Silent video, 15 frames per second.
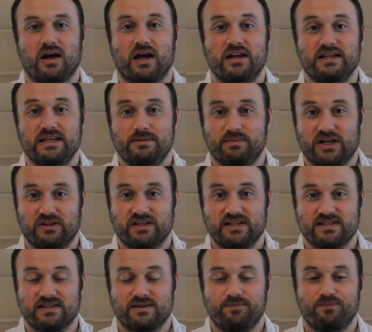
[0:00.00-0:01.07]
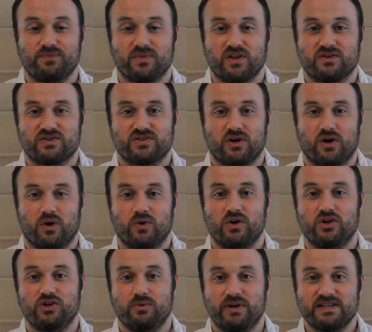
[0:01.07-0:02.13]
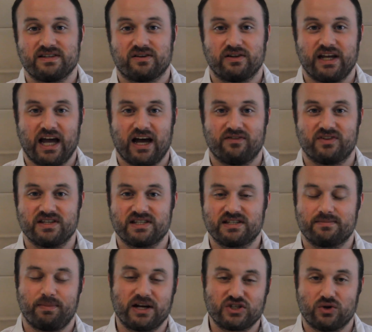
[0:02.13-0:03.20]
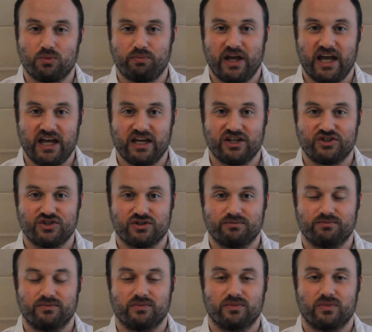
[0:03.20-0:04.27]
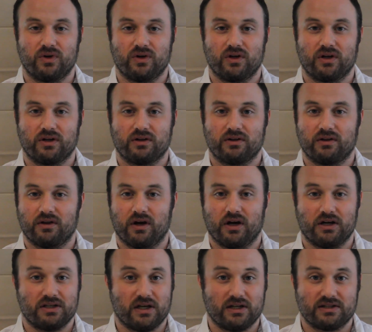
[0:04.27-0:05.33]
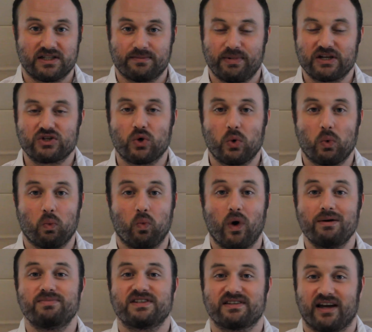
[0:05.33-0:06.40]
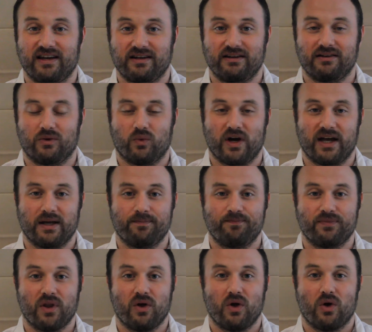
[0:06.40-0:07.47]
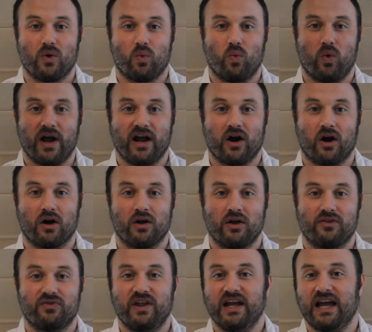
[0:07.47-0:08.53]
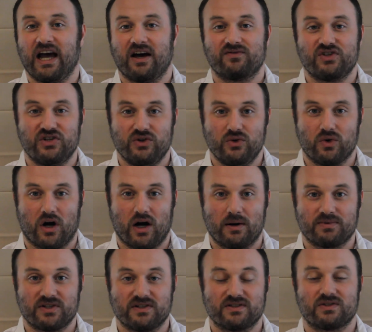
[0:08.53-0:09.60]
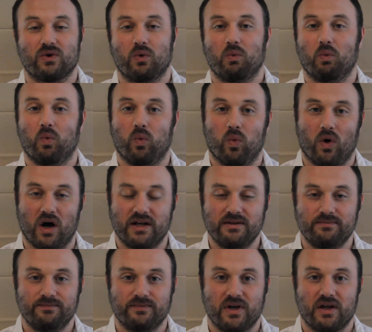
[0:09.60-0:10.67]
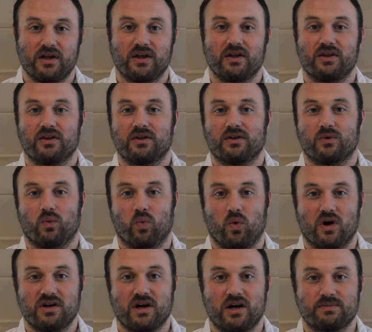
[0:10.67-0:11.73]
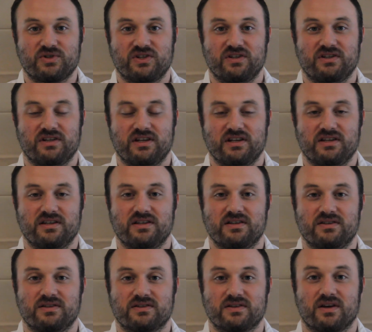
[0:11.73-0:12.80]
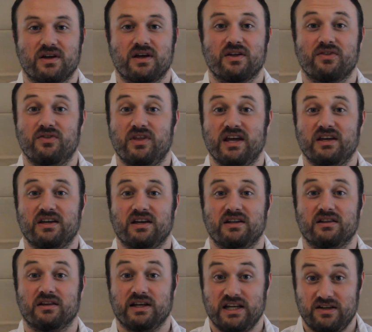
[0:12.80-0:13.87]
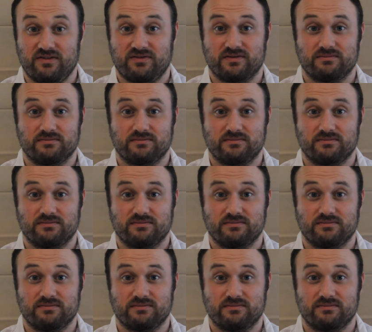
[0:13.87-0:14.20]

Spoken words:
an email list. So you basically have this special page, a special website in a way, where they have two options. One option is they can leave.